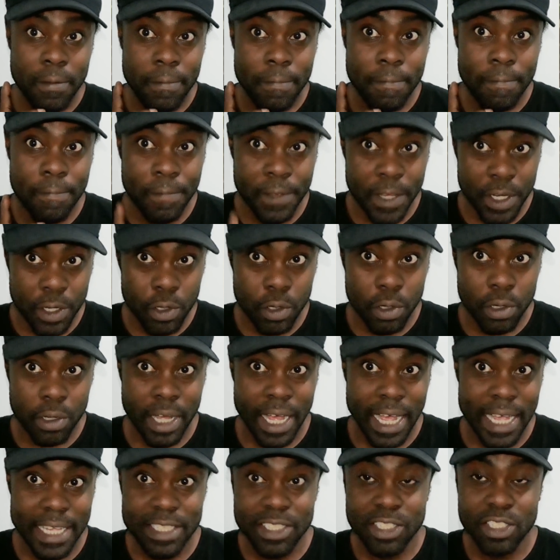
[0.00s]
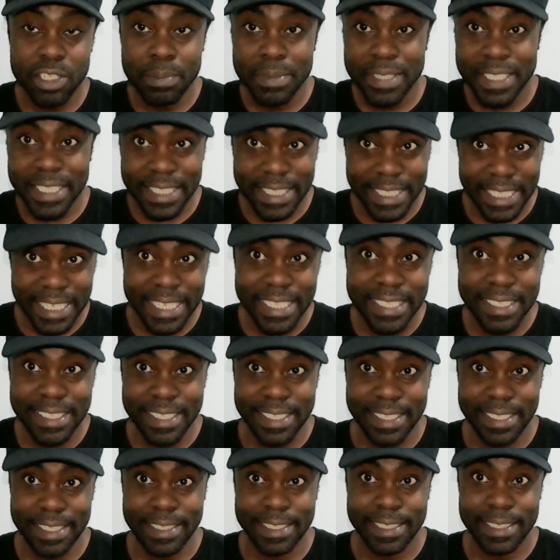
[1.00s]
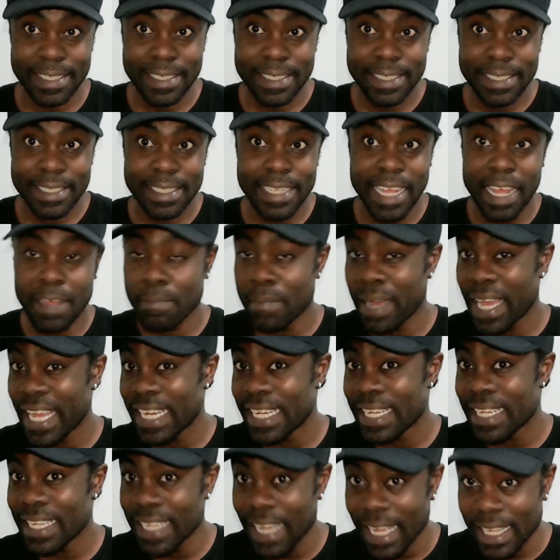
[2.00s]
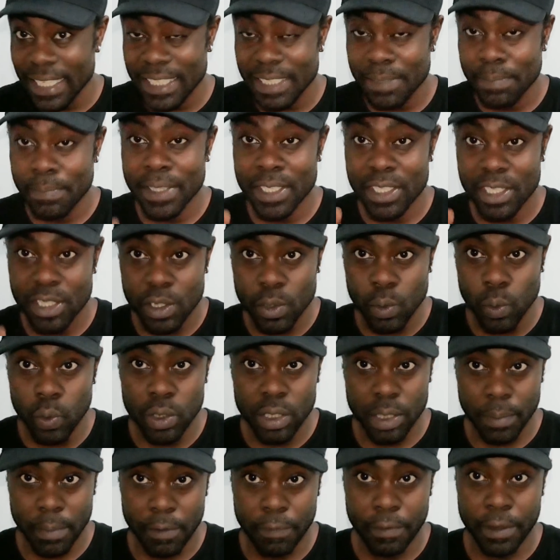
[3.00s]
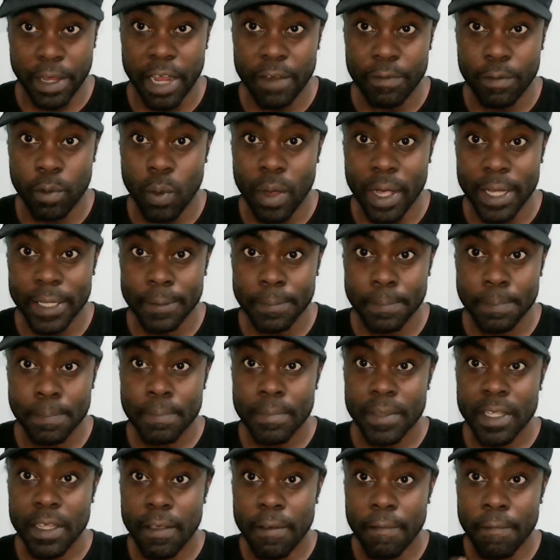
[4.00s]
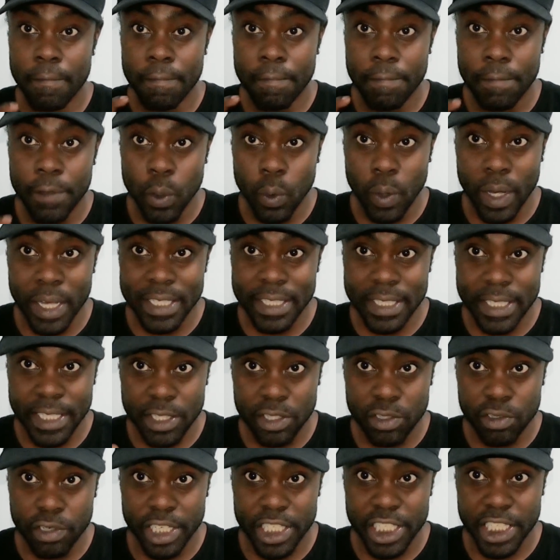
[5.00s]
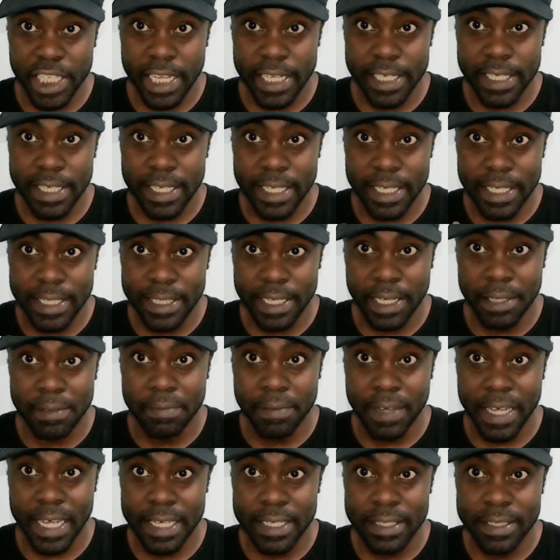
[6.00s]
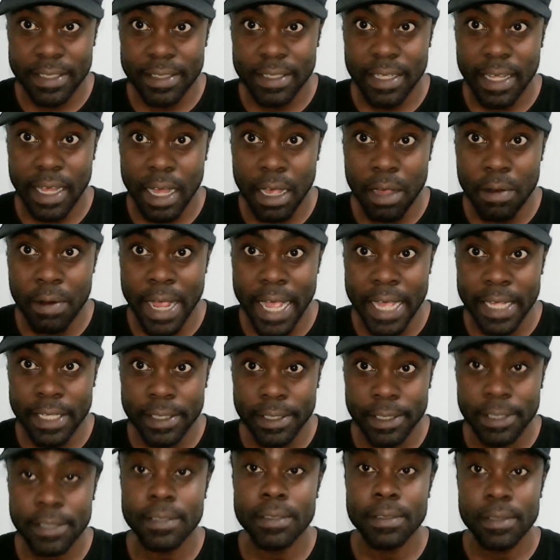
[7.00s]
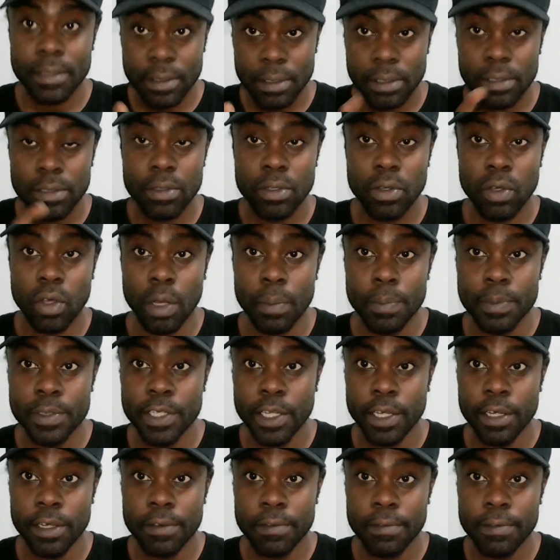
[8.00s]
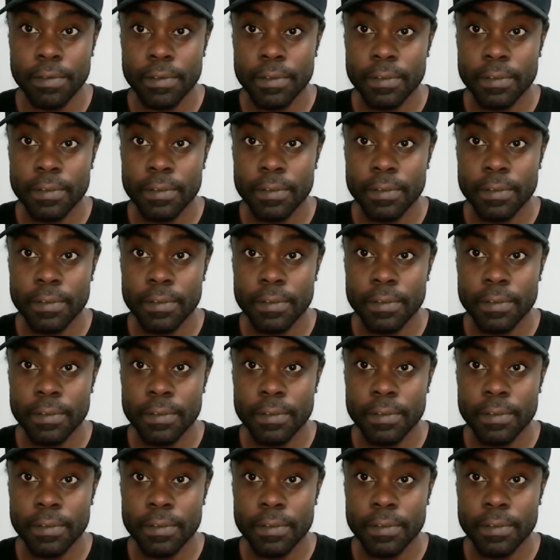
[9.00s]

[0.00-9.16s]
video has some scenes in it that might not be suitable for everyone. Viewer's discretion is advised. All right? Observe.